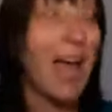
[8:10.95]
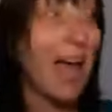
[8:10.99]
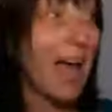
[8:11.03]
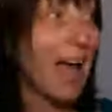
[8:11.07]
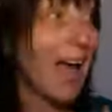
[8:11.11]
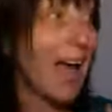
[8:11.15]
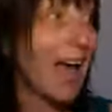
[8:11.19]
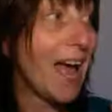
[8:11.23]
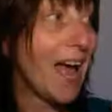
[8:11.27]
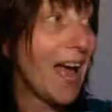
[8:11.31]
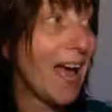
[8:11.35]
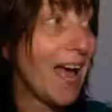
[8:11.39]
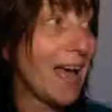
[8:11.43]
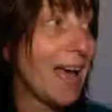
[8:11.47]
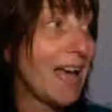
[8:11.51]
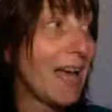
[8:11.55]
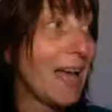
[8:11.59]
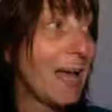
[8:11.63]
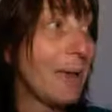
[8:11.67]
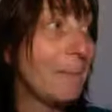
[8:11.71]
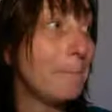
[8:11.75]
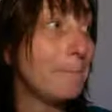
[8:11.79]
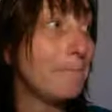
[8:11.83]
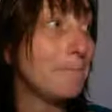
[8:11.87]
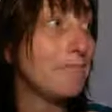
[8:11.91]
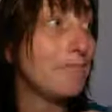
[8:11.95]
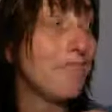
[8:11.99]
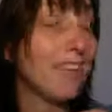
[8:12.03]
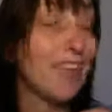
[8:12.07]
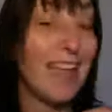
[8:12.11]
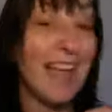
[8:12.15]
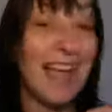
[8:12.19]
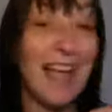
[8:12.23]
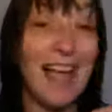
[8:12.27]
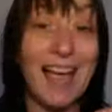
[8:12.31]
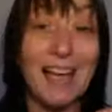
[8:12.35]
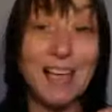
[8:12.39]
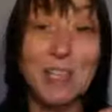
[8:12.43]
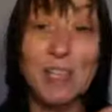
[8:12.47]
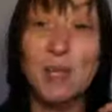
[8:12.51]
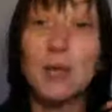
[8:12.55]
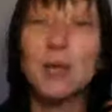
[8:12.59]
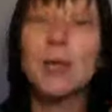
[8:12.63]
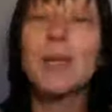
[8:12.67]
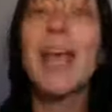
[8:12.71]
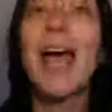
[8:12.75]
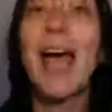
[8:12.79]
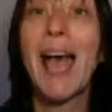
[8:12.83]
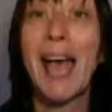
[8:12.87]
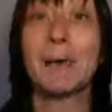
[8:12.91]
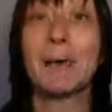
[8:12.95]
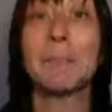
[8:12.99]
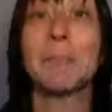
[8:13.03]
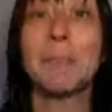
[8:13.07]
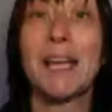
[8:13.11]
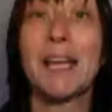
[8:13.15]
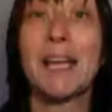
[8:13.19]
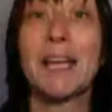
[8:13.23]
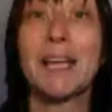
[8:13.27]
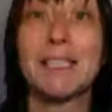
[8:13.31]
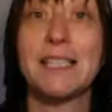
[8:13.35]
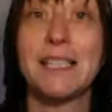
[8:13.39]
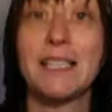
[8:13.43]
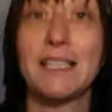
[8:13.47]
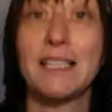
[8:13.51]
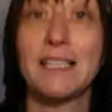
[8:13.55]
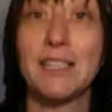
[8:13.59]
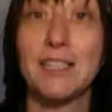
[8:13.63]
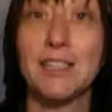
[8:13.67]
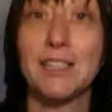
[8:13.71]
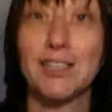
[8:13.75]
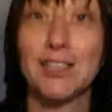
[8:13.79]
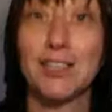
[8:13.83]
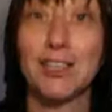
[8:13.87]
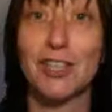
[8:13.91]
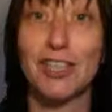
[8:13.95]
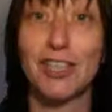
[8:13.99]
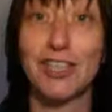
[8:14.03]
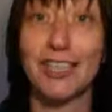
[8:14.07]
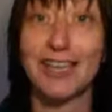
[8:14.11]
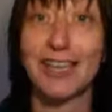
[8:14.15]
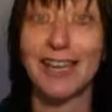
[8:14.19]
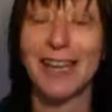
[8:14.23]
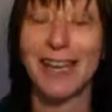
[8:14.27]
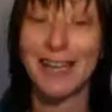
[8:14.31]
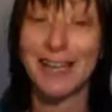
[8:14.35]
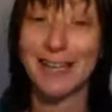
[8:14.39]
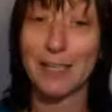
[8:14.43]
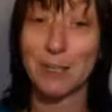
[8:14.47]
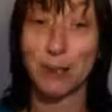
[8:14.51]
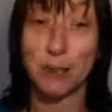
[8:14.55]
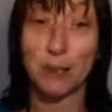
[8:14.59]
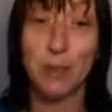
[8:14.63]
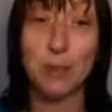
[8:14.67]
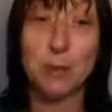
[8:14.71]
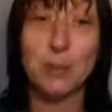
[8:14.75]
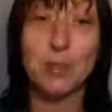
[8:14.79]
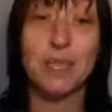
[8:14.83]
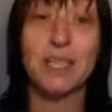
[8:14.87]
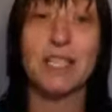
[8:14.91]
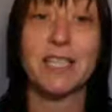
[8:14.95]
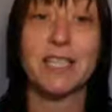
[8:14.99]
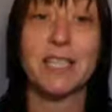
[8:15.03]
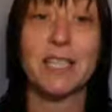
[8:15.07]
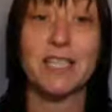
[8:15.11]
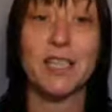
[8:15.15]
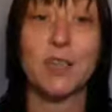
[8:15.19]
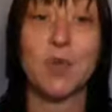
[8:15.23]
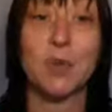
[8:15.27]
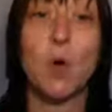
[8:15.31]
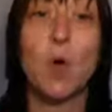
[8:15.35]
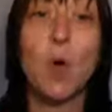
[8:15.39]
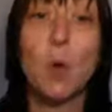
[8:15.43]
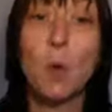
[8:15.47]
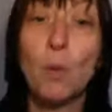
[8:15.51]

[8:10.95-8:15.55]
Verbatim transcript: Um, and you can make a decision, yeah? It's your decision.